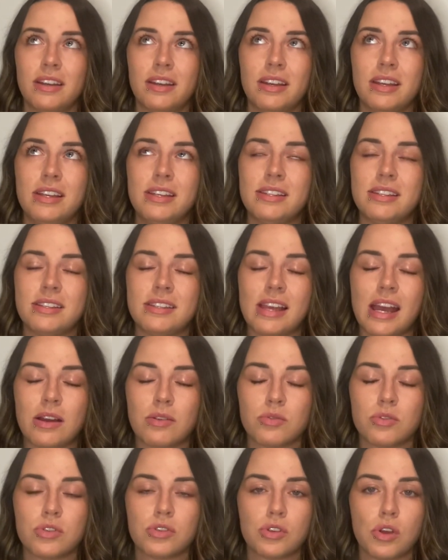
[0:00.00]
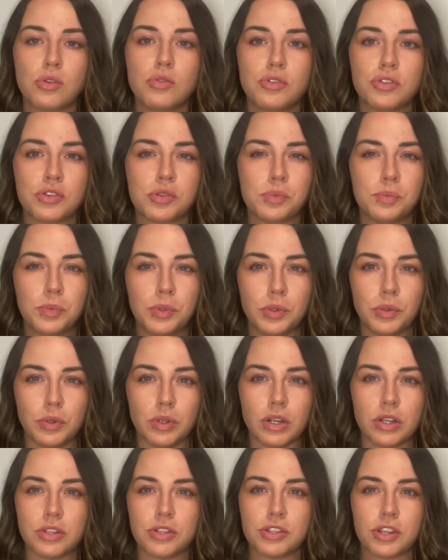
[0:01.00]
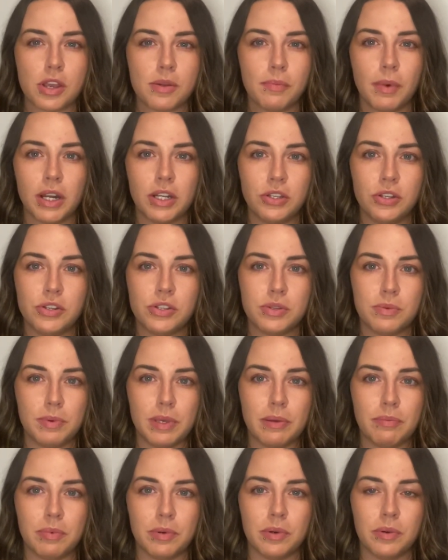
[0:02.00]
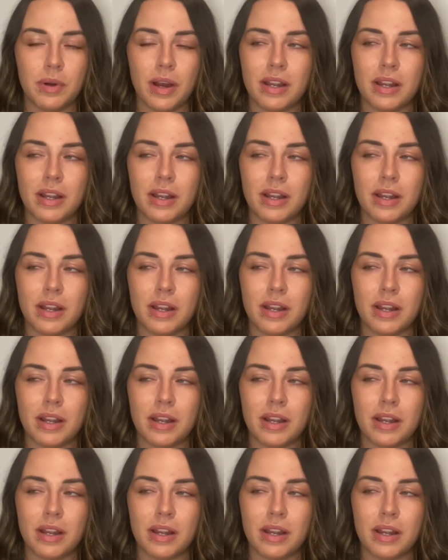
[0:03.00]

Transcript: it sounds so small and so minute to people,